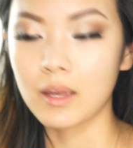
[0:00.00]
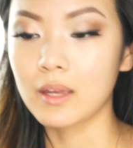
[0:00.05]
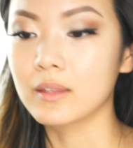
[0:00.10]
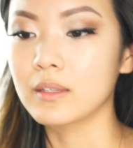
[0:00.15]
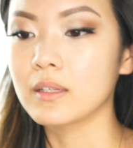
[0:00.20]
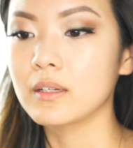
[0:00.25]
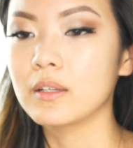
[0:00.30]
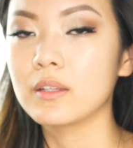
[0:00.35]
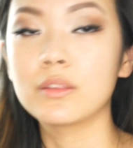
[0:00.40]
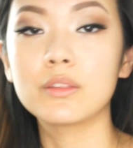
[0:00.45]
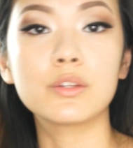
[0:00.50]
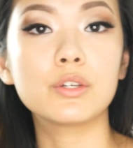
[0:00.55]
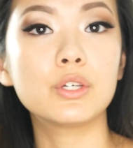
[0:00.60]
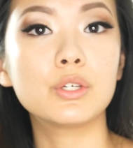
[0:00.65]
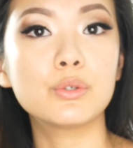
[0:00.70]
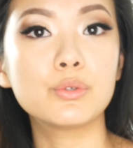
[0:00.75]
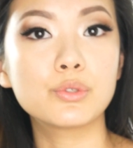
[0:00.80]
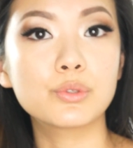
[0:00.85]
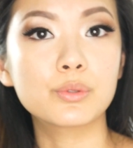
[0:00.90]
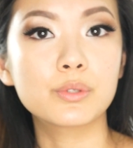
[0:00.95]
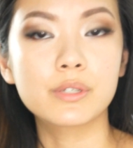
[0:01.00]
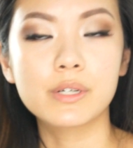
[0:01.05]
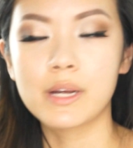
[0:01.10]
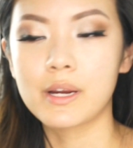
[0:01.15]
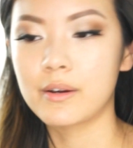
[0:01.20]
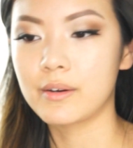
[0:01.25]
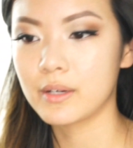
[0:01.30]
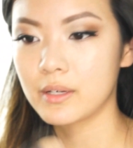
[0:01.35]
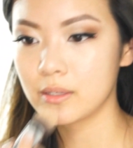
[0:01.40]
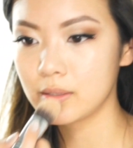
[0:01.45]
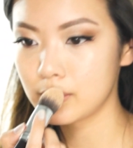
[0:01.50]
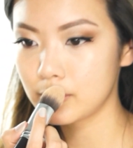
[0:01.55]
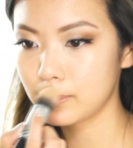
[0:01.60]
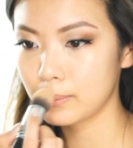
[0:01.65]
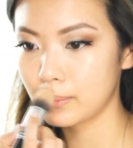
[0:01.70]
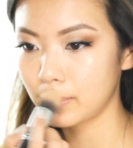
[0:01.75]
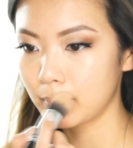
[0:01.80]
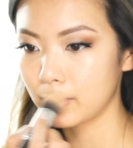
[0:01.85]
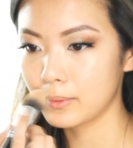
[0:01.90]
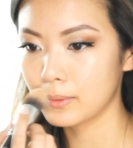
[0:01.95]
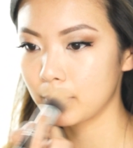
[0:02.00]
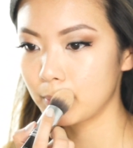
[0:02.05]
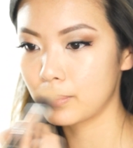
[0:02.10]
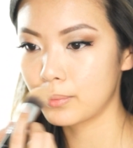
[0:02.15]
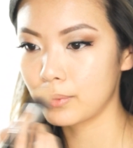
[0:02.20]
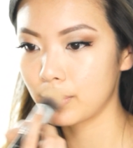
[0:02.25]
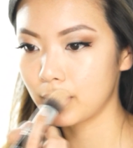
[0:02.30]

and then in the usual areas, on the